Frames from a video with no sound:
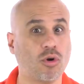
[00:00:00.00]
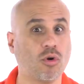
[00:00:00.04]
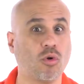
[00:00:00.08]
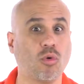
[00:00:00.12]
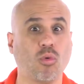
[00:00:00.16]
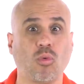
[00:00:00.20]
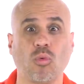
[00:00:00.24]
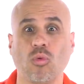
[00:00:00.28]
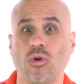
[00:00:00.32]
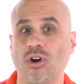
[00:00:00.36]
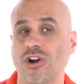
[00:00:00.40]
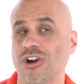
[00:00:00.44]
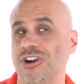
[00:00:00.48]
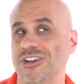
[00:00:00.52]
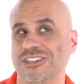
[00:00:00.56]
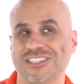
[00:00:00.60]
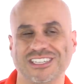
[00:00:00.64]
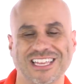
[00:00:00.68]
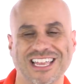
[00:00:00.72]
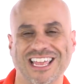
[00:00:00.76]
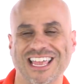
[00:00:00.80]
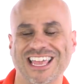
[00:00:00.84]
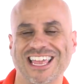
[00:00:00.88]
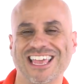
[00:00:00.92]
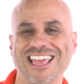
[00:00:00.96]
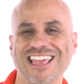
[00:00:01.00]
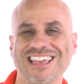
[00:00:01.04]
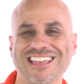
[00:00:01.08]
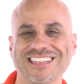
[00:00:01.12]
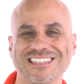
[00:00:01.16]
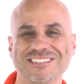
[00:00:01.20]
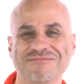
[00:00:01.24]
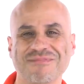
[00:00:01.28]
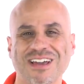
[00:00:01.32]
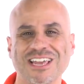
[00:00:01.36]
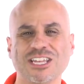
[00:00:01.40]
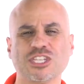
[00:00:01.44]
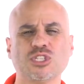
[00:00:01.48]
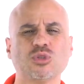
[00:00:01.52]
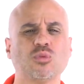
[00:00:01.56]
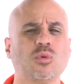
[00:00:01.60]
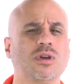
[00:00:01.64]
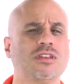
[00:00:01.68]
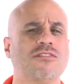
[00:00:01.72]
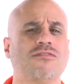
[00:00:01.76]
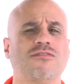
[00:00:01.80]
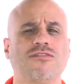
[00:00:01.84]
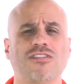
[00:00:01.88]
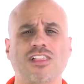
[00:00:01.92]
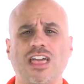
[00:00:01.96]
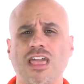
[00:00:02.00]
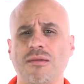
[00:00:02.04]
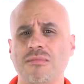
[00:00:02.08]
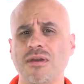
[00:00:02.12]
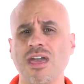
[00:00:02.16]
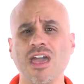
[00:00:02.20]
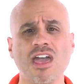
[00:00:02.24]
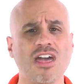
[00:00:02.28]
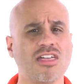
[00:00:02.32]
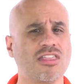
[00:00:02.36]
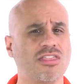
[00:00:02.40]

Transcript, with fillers: or worse, he is my twin flame.